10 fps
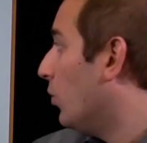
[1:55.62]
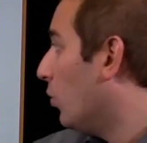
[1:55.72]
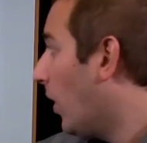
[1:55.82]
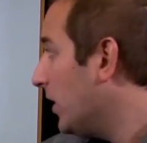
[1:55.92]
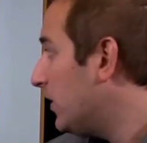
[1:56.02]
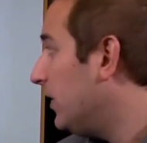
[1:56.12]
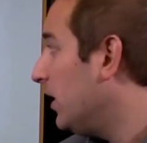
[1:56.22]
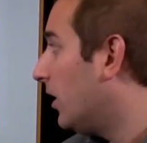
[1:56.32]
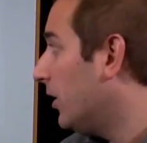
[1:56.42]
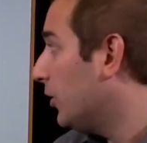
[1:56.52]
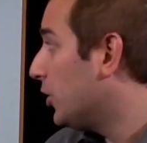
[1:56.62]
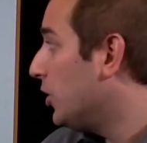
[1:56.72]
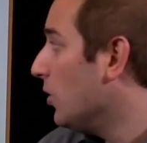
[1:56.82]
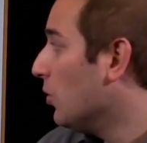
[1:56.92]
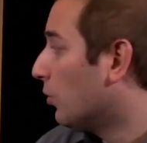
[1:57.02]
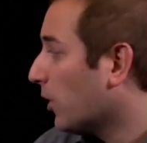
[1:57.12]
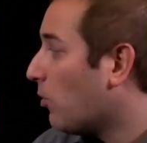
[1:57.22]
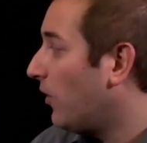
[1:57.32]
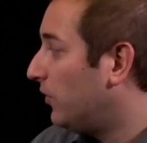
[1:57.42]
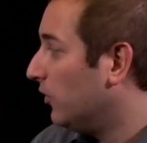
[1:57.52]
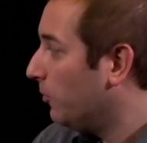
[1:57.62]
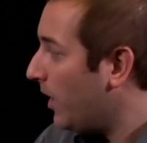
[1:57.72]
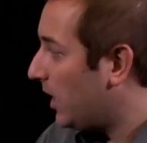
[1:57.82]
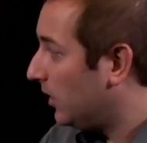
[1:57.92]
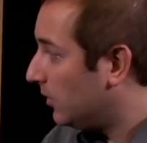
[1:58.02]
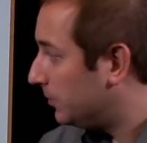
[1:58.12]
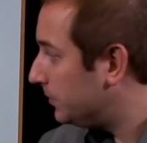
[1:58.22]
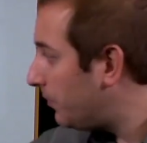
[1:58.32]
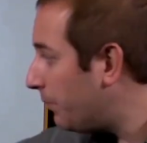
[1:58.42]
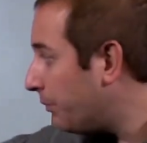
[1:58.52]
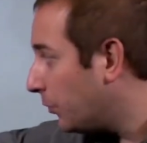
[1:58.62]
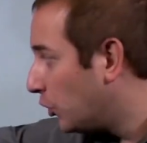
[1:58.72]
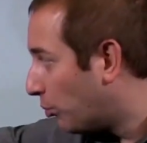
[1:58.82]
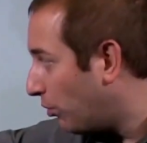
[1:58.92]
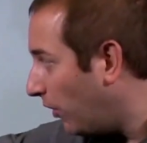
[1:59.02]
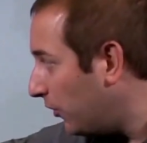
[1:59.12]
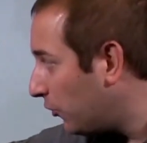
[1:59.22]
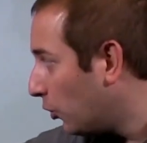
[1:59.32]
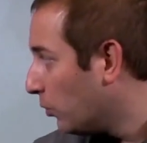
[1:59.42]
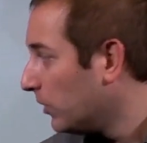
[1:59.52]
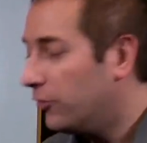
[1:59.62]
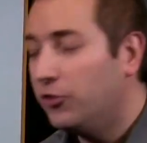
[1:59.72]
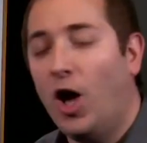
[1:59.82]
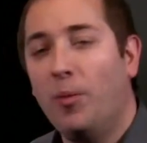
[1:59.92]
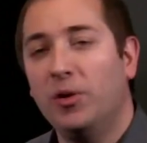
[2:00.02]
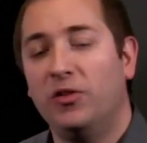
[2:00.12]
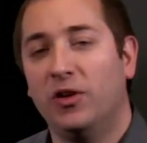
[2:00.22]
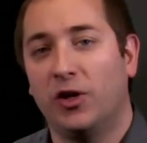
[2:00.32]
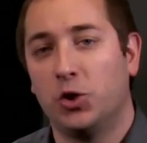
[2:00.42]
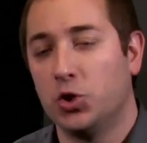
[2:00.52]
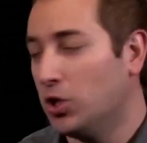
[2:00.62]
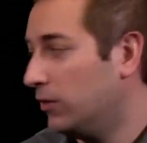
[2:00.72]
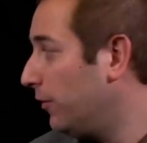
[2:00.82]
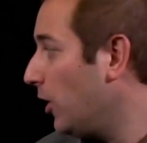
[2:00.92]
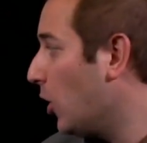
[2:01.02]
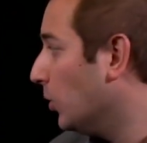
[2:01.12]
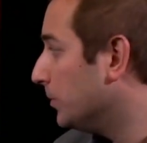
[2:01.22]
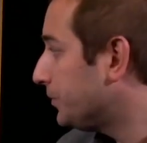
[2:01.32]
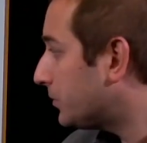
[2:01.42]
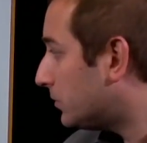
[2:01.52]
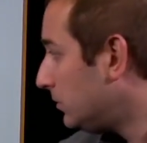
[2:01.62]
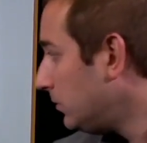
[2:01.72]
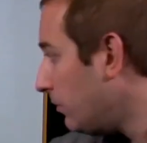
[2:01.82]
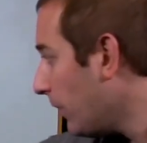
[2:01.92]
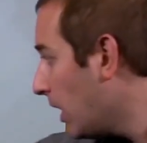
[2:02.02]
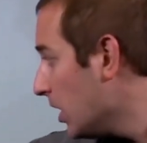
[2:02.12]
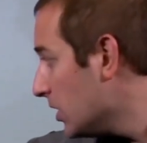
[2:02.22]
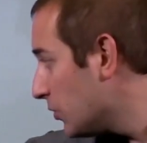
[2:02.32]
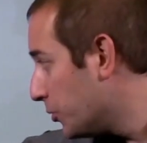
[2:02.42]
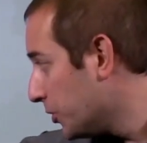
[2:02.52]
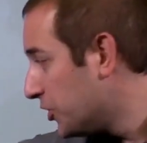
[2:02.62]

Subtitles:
Once the RRQ request is made, the processor will stop its execution flow, so it will